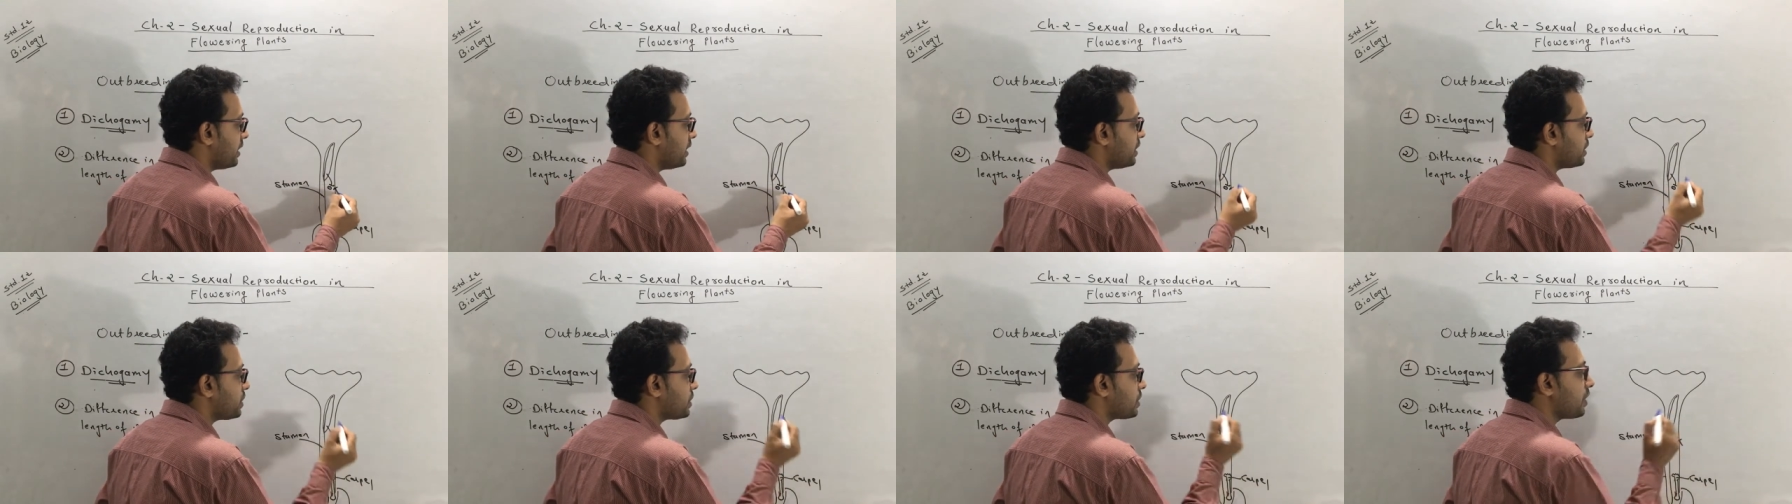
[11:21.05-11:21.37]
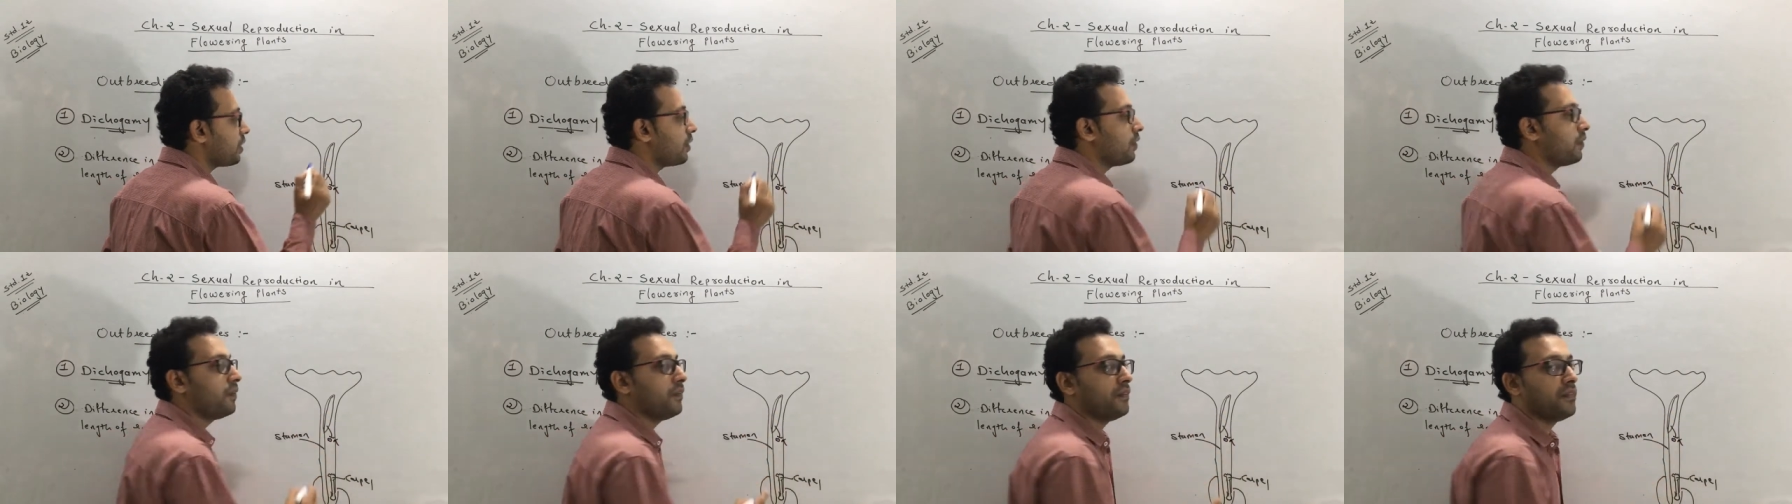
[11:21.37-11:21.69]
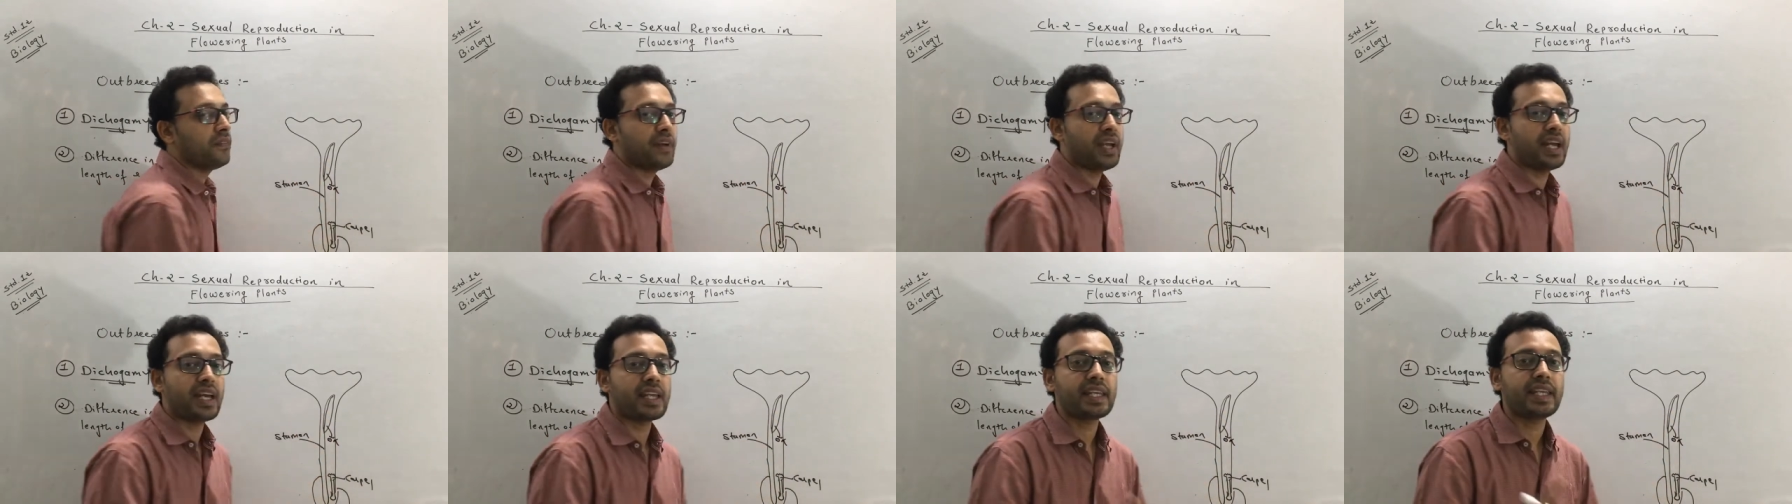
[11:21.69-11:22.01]
is
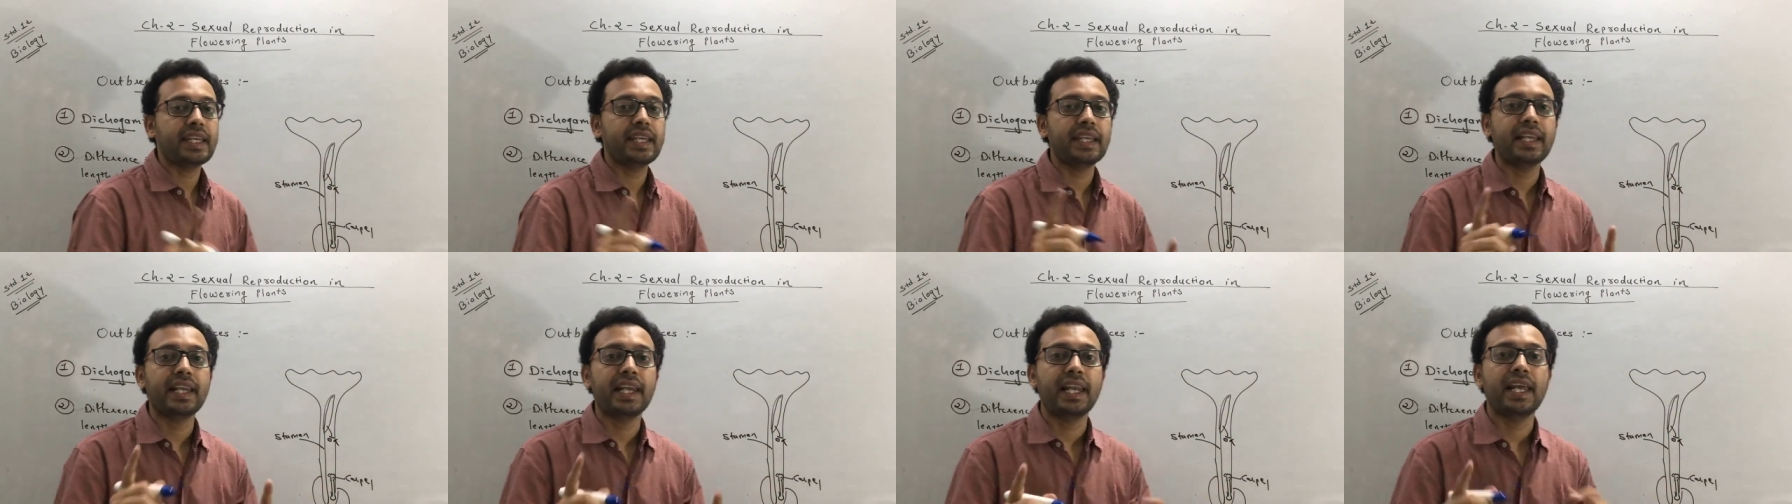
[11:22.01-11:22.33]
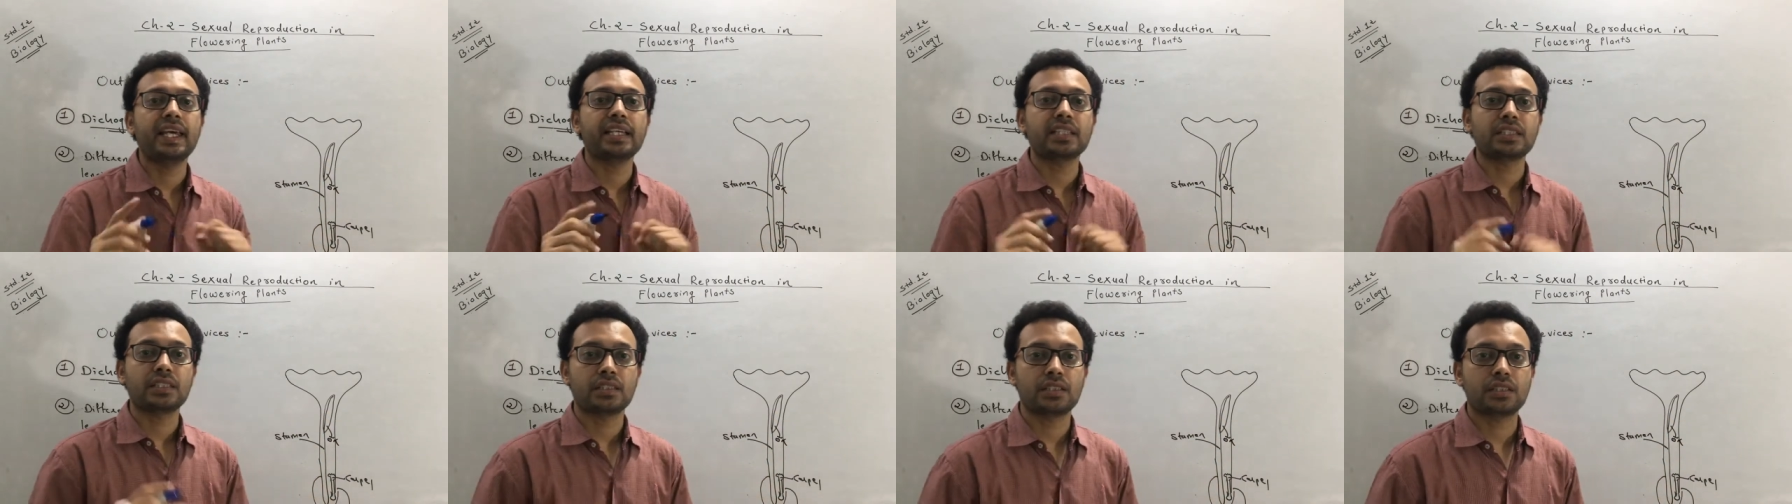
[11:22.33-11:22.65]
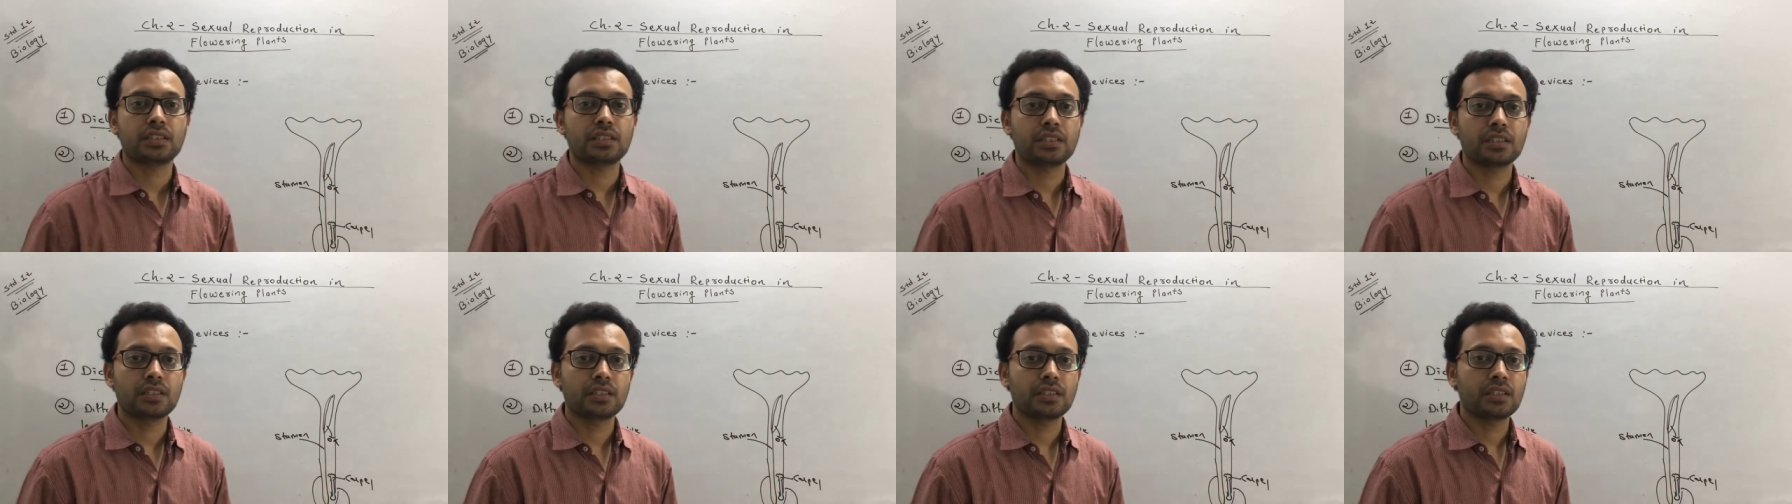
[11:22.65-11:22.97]
very
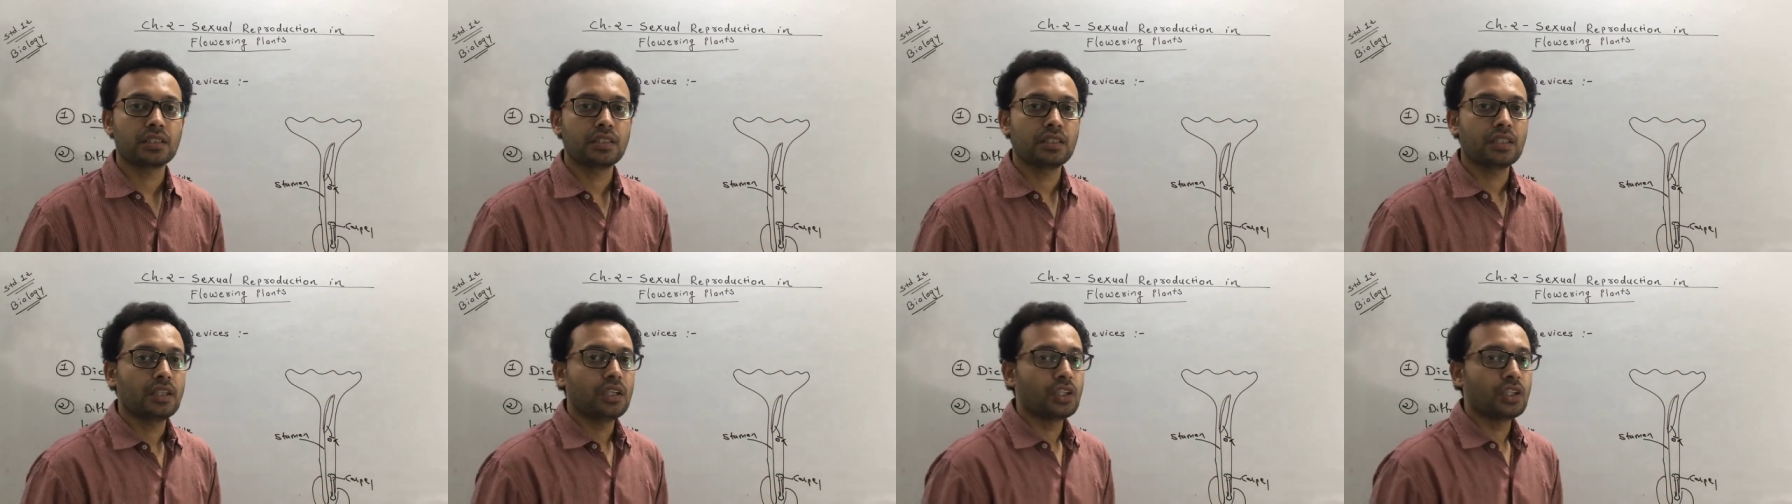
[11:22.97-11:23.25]
less.